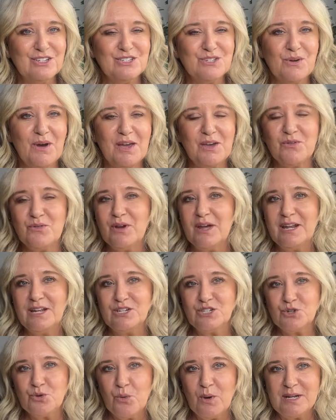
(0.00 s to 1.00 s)
So I
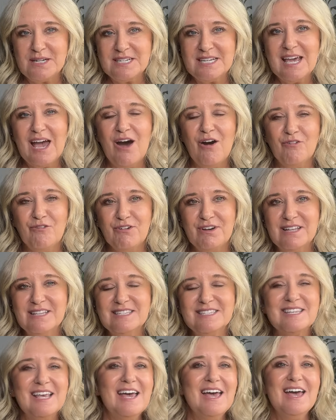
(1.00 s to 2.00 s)
created 20
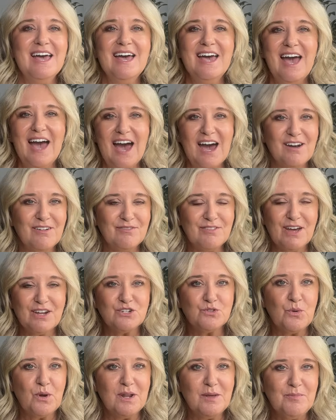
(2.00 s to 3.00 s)
outfits out of that
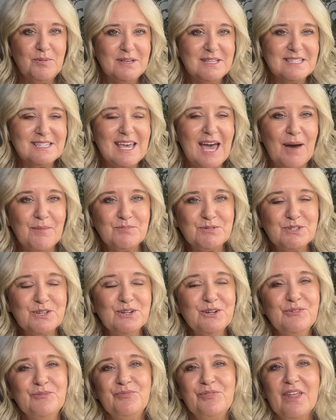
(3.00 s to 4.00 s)
20-piece
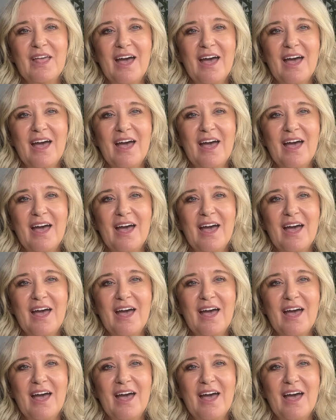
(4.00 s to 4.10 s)
capsule.